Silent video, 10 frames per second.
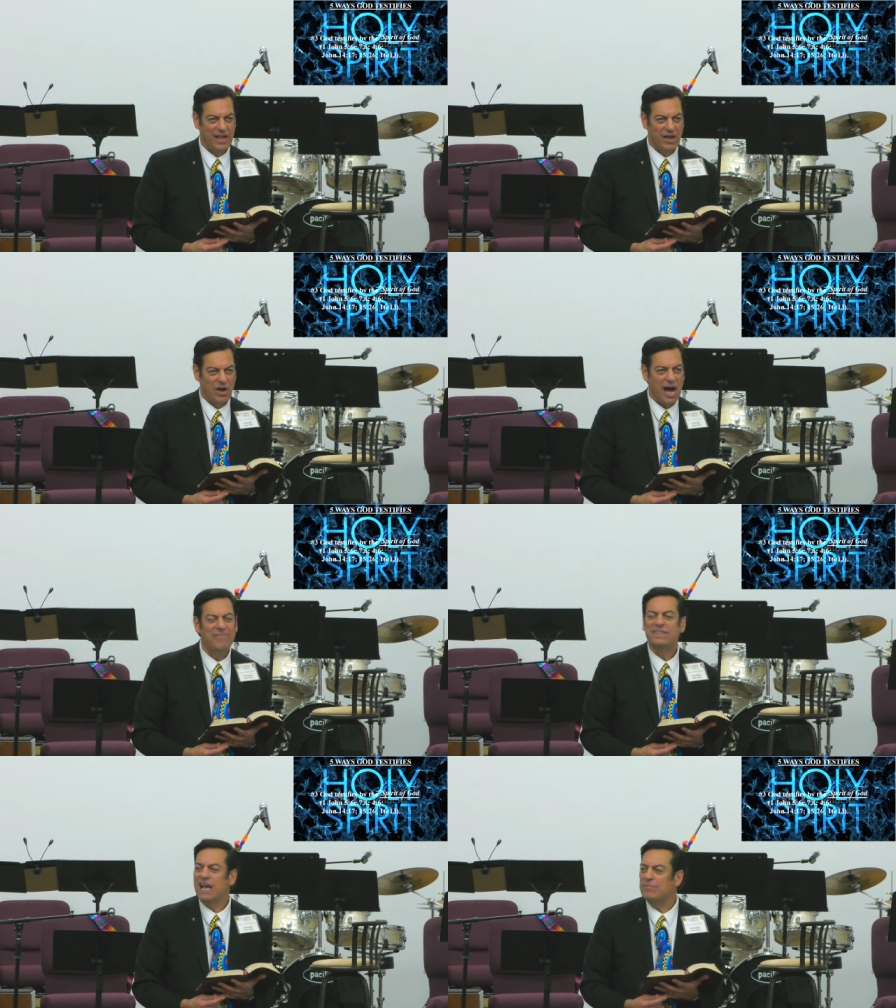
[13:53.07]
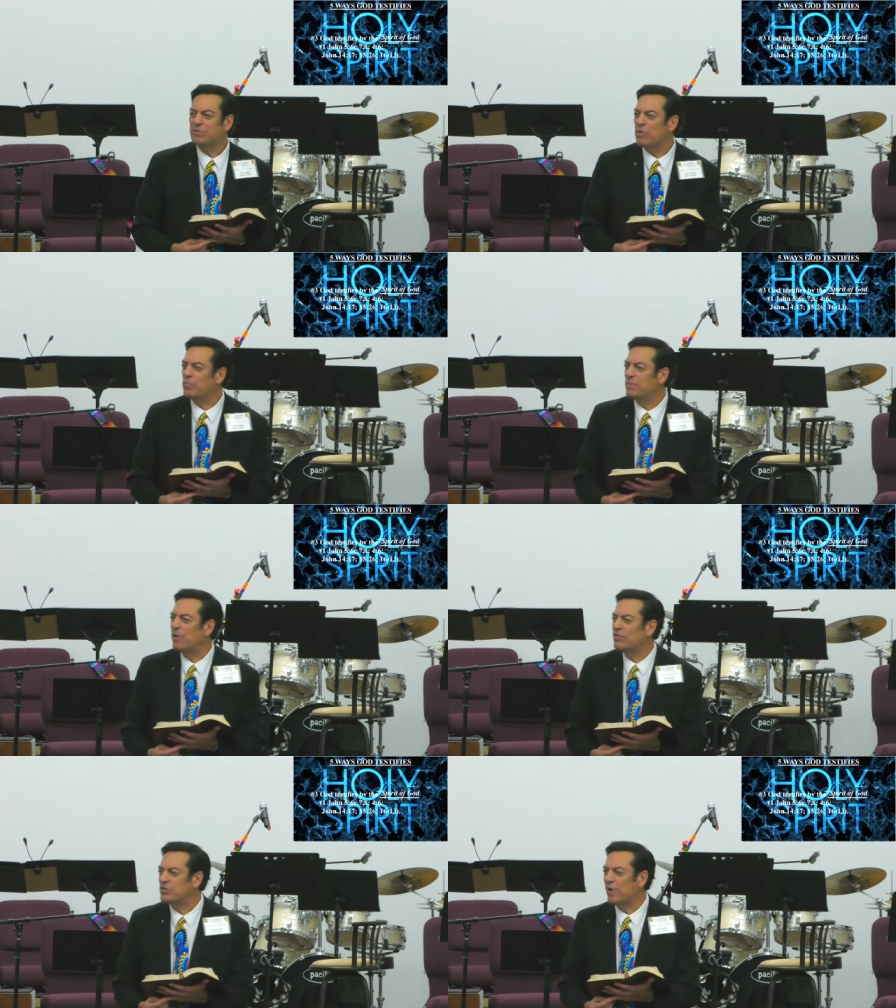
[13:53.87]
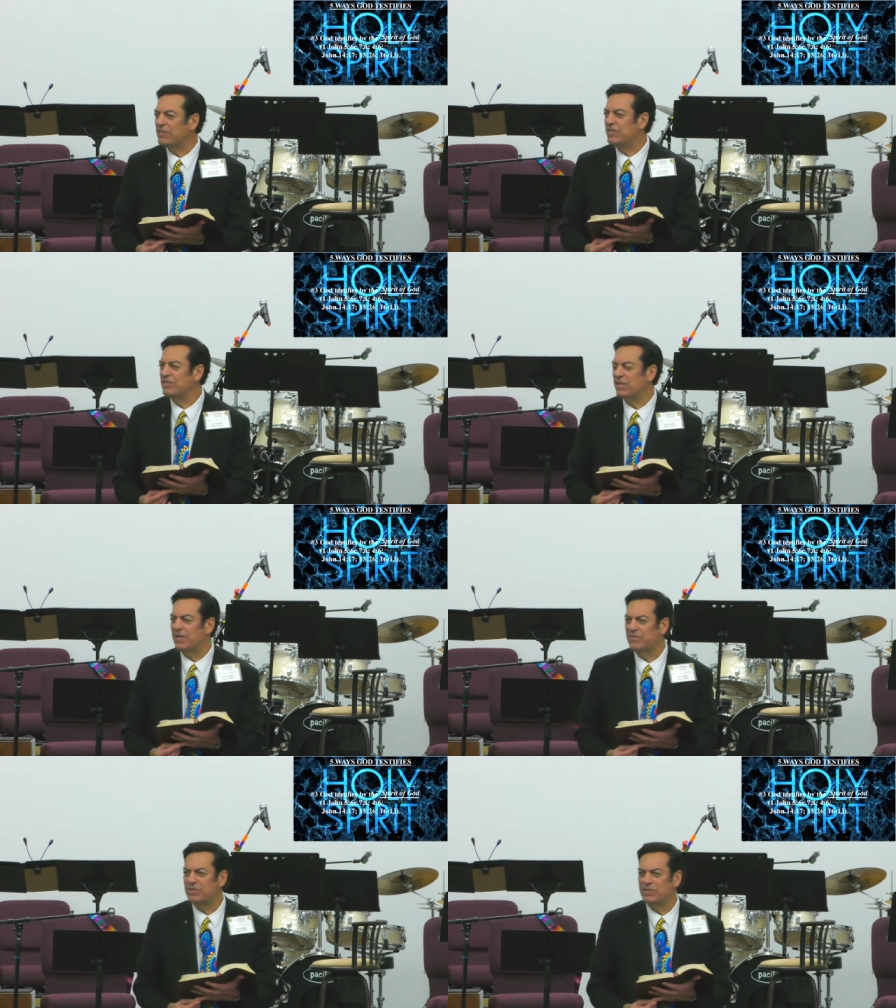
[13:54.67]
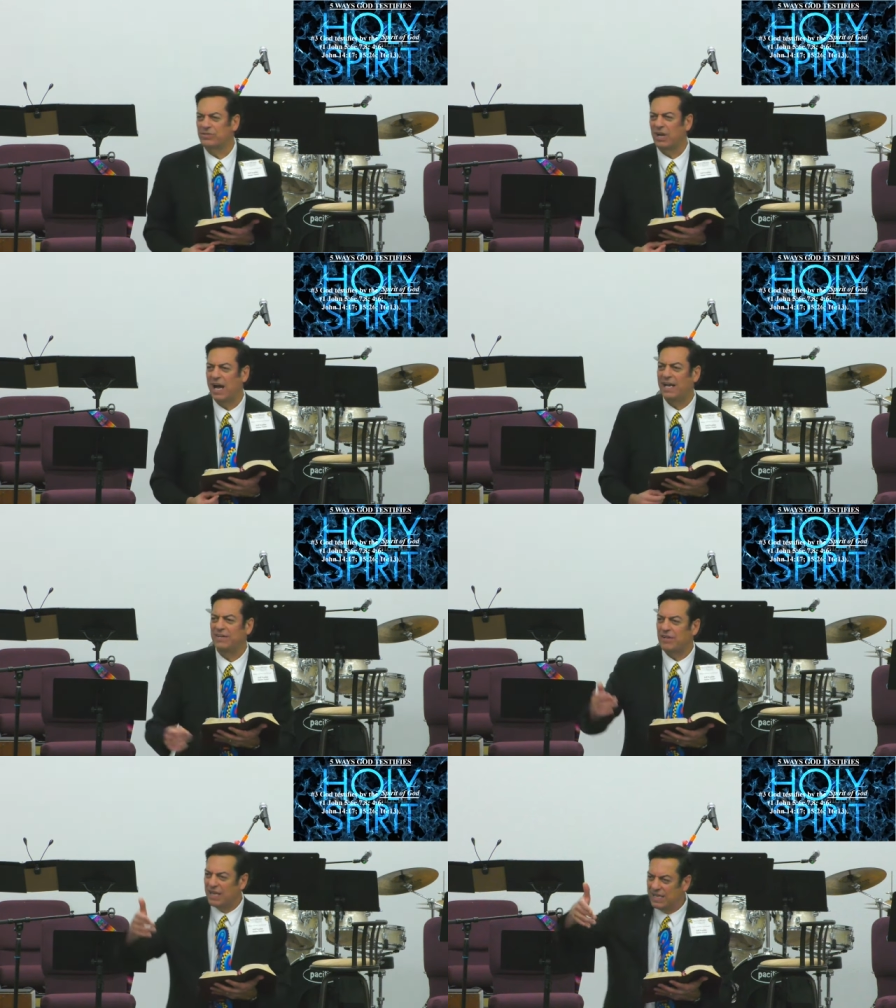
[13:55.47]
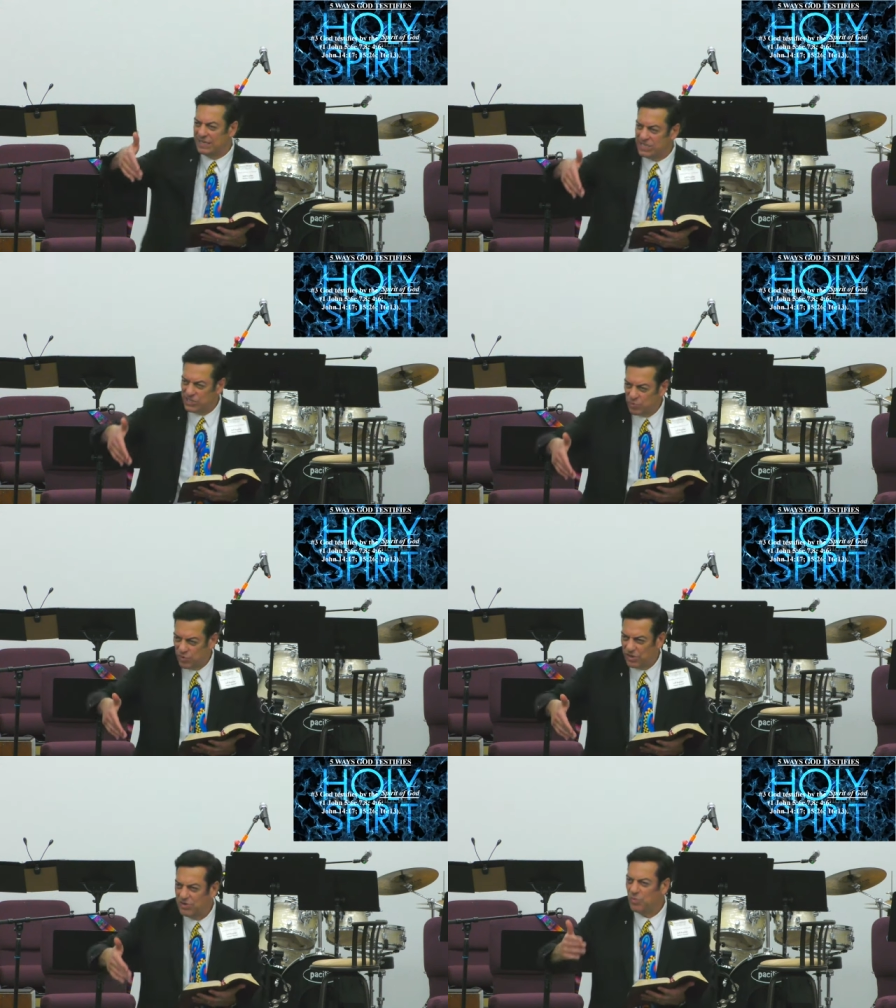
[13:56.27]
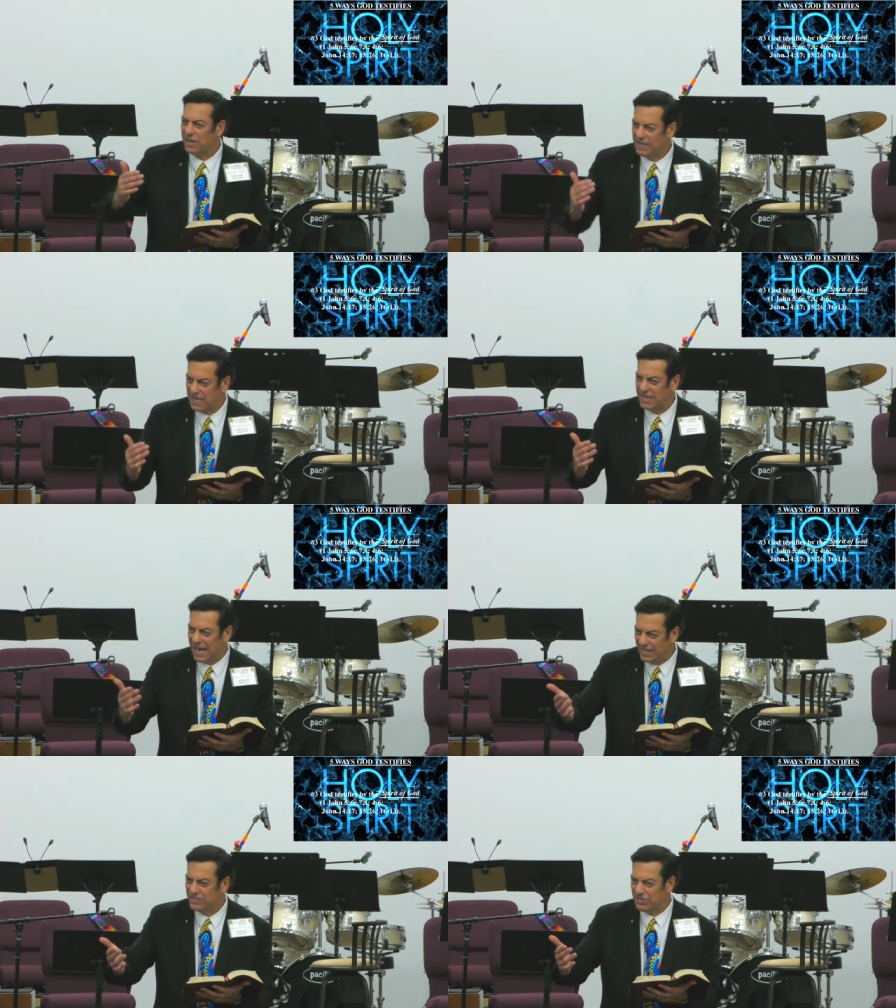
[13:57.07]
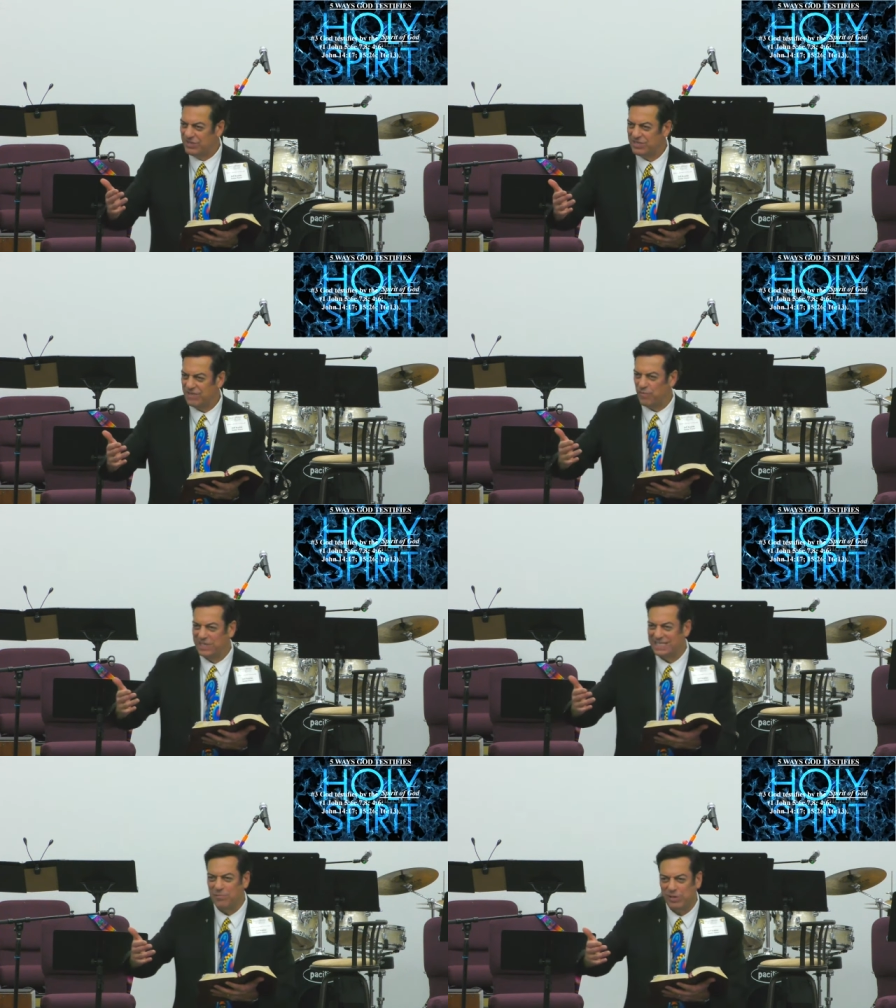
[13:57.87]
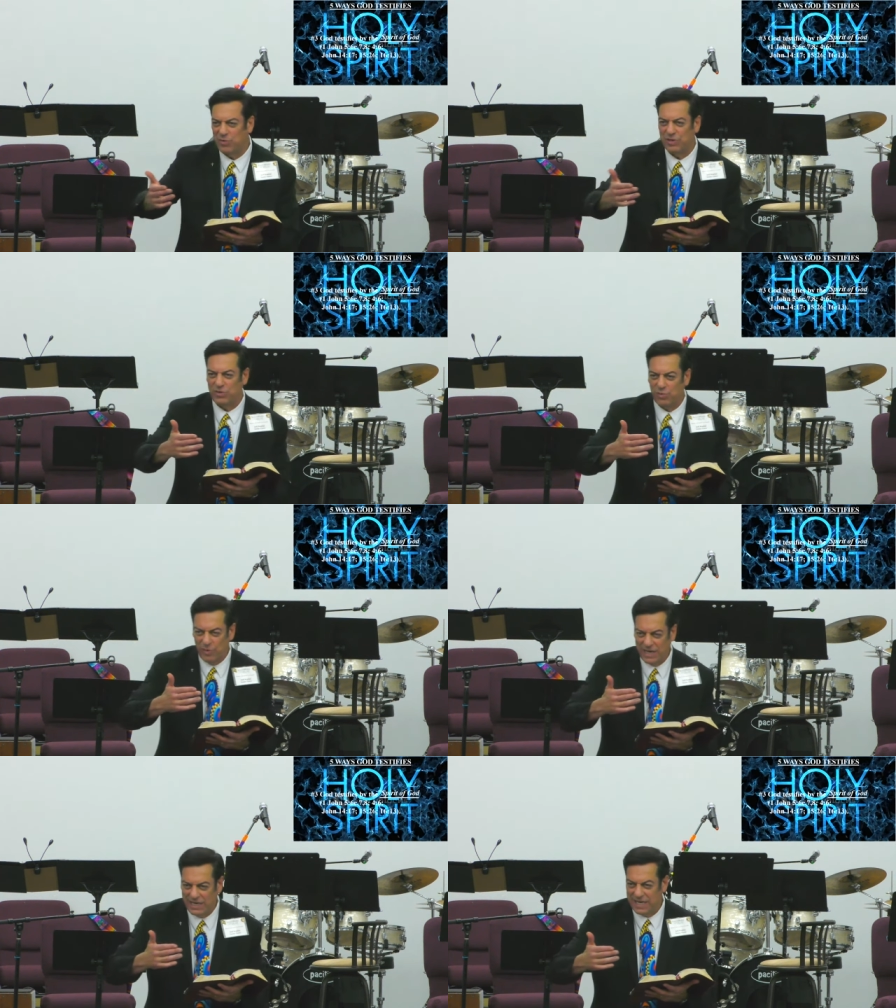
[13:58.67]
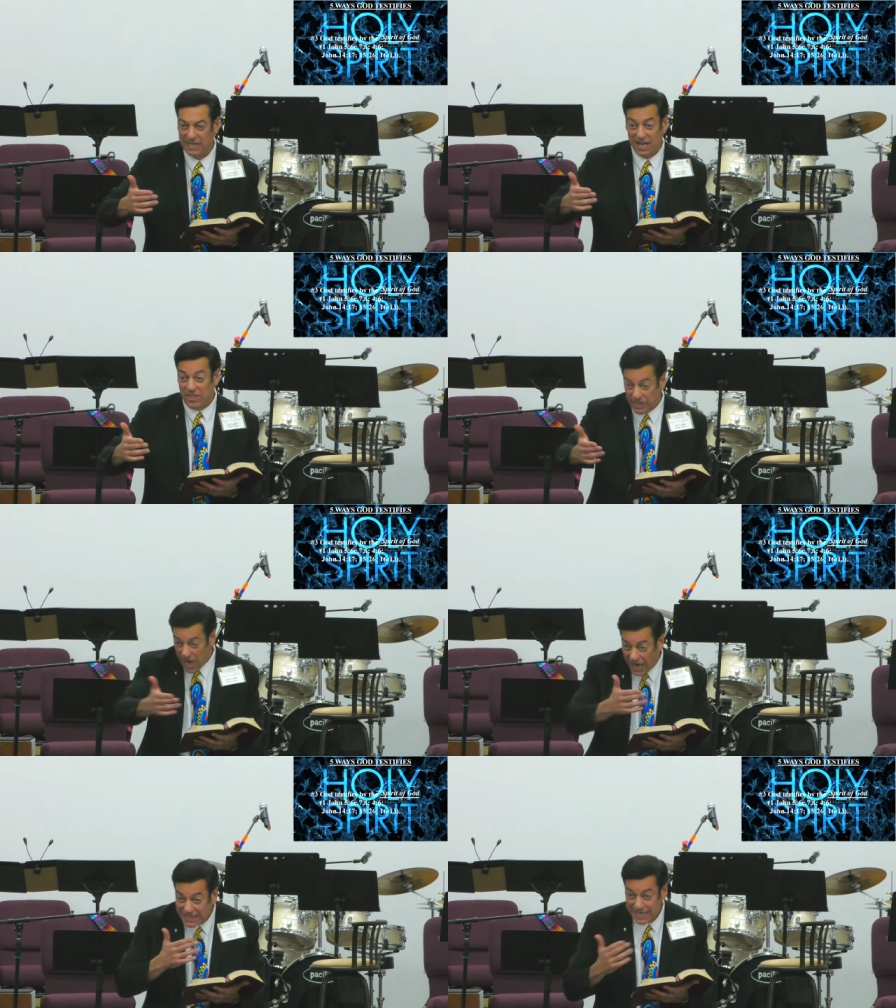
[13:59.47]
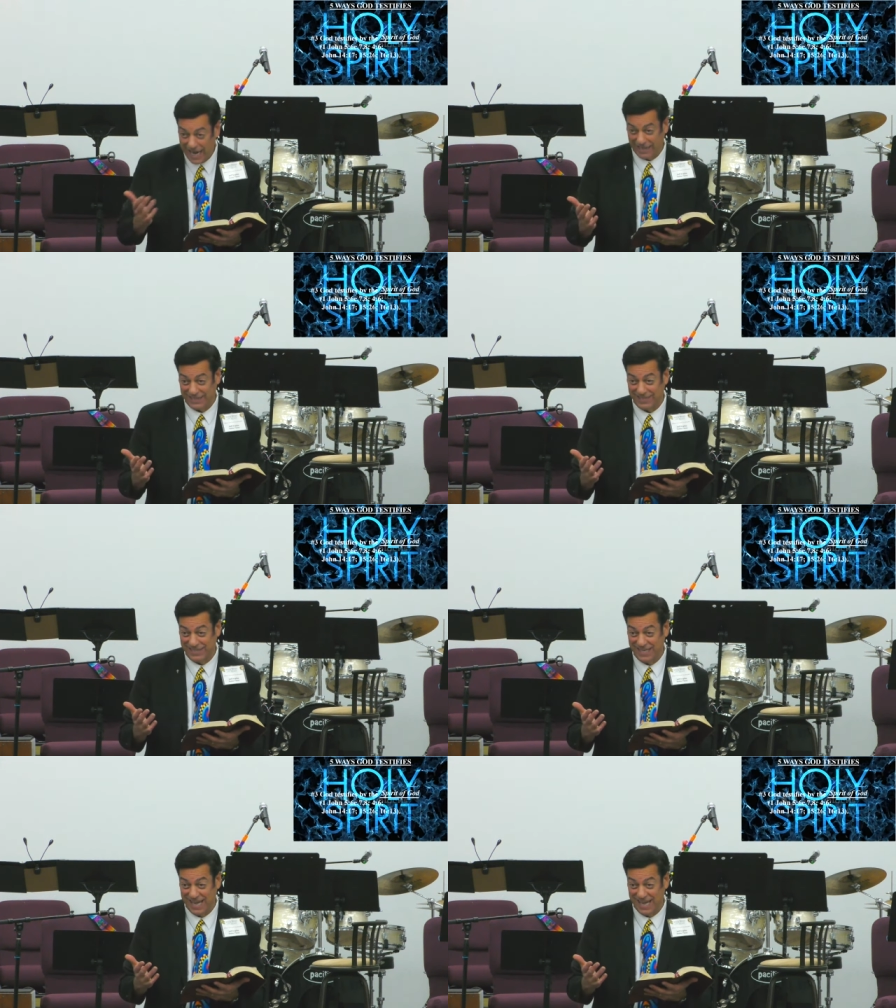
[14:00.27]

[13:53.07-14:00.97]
Oftentimes when we pose questions to God in his word, we get answers if we simply would read in the context.